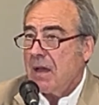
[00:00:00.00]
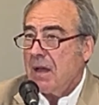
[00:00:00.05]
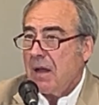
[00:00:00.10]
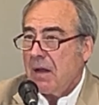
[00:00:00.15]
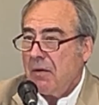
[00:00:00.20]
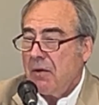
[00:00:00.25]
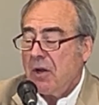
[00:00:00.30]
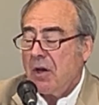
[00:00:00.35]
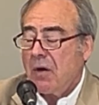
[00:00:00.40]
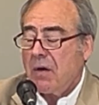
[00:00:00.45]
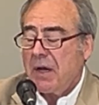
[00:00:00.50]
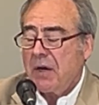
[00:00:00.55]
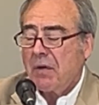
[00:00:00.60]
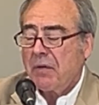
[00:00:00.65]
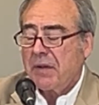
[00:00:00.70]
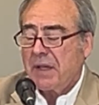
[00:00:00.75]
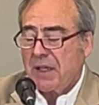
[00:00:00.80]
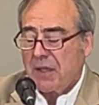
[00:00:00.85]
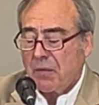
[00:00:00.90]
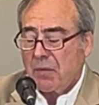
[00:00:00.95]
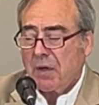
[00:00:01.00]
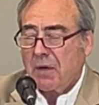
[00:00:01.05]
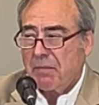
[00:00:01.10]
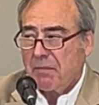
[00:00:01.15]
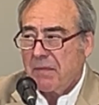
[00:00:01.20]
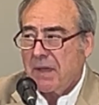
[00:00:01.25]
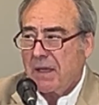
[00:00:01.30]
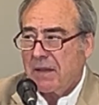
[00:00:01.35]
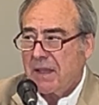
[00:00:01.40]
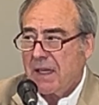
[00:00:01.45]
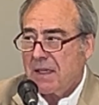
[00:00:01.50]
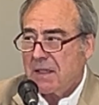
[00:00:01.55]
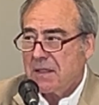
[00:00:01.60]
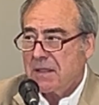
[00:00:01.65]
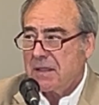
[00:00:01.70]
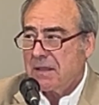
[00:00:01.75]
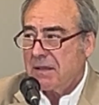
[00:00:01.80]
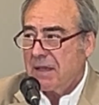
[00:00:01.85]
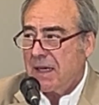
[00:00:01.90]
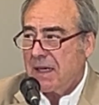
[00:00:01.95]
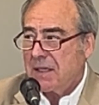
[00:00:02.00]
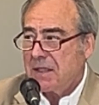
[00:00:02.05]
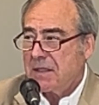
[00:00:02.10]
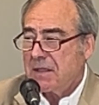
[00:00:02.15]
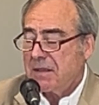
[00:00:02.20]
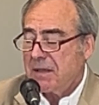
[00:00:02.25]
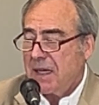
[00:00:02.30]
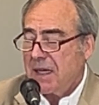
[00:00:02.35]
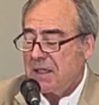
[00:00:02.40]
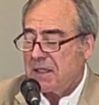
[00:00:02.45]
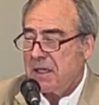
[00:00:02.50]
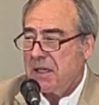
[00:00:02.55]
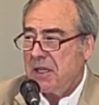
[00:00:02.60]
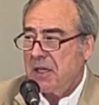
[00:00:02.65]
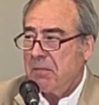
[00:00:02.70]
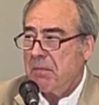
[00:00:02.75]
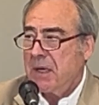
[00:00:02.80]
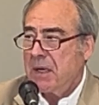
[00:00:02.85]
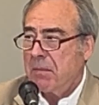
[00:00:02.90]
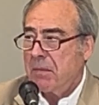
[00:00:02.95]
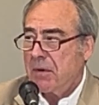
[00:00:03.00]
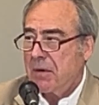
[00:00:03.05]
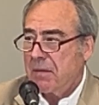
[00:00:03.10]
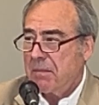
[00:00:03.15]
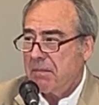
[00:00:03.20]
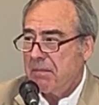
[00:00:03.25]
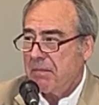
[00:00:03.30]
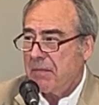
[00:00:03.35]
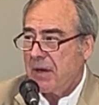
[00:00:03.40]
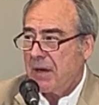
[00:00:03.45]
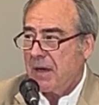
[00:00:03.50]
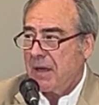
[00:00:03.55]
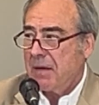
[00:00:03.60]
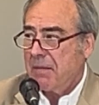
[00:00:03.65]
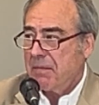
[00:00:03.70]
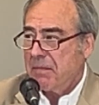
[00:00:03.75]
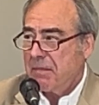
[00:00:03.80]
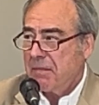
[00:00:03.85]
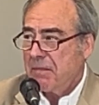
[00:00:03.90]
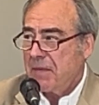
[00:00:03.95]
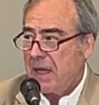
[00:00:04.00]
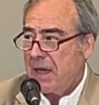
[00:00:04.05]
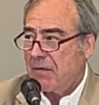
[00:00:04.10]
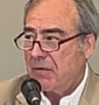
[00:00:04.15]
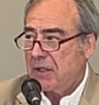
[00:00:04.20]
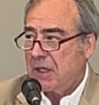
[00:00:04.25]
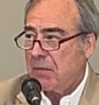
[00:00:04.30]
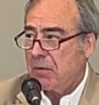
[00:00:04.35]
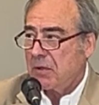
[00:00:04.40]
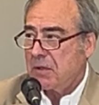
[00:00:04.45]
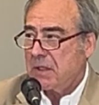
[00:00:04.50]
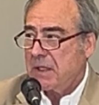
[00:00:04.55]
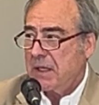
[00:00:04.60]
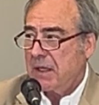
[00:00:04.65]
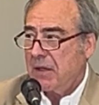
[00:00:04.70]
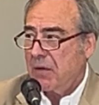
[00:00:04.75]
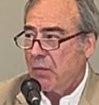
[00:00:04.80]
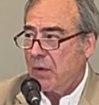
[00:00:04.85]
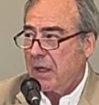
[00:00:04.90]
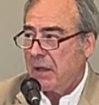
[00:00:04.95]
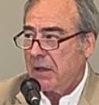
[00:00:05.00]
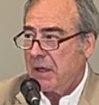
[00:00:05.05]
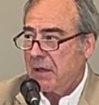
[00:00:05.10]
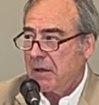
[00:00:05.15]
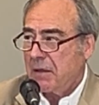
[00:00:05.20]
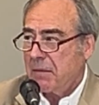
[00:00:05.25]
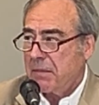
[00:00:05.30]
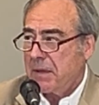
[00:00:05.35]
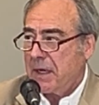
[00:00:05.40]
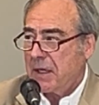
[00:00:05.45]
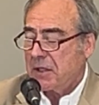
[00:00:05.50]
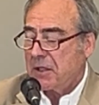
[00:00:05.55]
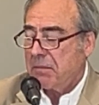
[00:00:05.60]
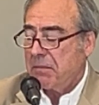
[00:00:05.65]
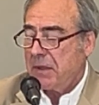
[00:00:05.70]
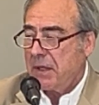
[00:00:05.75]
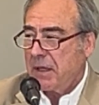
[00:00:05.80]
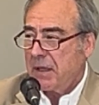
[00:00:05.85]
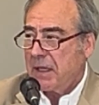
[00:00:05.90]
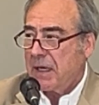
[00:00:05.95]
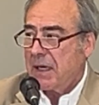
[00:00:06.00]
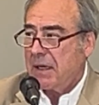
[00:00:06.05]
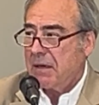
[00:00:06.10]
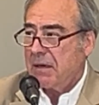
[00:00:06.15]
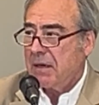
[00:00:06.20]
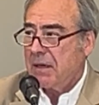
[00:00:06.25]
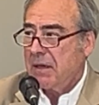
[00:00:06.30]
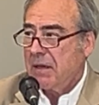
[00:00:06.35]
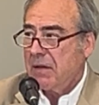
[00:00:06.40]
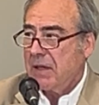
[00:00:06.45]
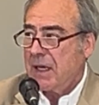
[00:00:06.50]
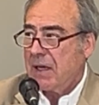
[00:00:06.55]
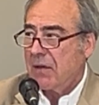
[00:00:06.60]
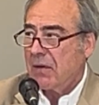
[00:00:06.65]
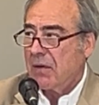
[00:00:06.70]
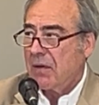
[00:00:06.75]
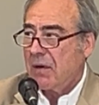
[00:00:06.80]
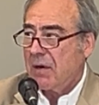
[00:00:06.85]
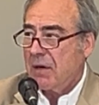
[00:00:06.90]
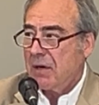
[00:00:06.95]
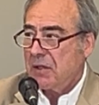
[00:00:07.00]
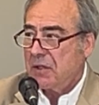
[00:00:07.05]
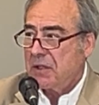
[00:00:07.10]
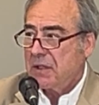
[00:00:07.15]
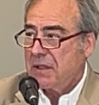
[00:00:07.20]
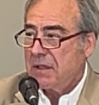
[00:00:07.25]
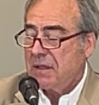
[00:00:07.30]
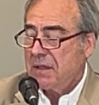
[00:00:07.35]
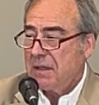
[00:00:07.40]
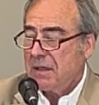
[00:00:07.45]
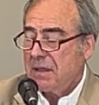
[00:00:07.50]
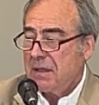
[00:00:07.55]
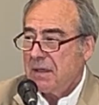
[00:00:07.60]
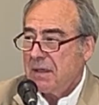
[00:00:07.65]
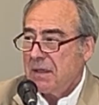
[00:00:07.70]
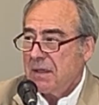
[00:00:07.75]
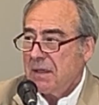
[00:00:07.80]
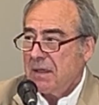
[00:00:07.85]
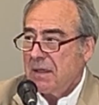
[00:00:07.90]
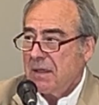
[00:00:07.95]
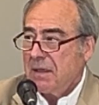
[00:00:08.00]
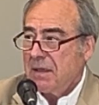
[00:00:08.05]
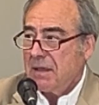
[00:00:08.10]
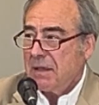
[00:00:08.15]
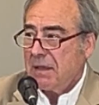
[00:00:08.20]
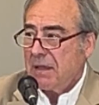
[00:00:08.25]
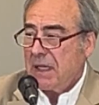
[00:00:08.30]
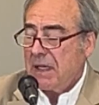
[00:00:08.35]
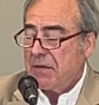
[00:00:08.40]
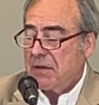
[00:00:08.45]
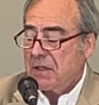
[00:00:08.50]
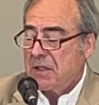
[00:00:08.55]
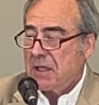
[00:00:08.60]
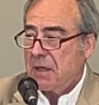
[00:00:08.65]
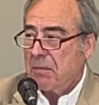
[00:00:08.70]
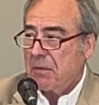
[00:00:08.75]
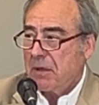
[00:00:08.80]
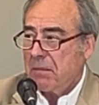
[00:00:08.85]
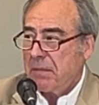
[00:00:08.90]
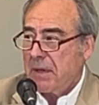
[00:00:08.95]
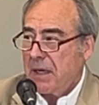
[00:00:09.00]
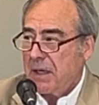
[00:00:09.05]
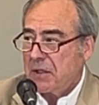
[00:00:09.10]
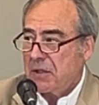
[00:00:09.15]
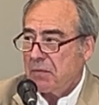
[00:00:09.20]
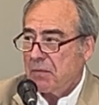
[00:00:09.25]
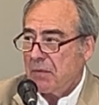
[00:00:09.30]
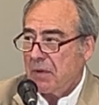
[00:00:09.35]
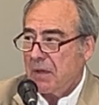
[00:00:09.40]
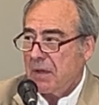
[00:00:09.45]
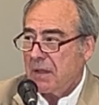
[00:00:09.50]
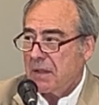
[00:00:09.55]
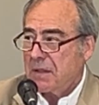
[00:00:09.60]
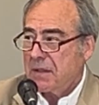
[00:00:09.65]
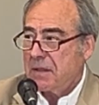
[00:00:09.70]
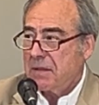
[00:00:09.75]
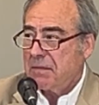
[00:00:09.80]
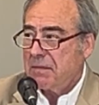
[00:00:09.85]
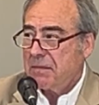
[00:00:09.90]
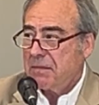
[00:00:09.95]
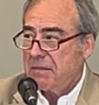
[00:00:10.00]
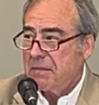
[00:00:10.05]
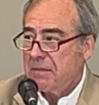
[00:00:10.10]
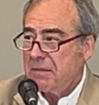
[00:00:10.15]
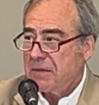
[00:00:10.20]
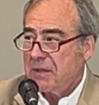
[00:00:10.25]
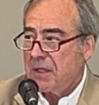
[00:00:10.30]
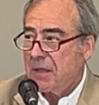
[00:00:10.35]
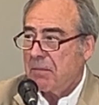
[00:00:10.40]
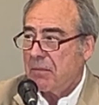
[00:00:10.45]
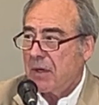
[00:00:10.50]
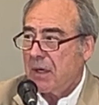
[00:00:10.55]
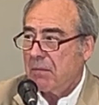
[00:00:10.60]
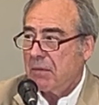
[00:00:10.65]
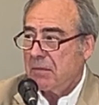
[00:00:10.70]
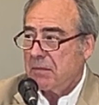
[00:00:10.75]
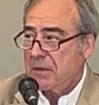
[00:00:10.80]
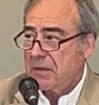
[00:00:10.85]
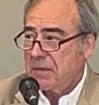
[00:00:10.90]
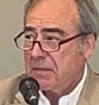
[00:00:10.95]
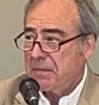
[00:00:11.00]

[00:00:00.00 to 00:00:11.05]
No, I don't think it will. I think that's an end number, but I have trouble seeing the wetland compaction being that large. Even some compaction across some properties.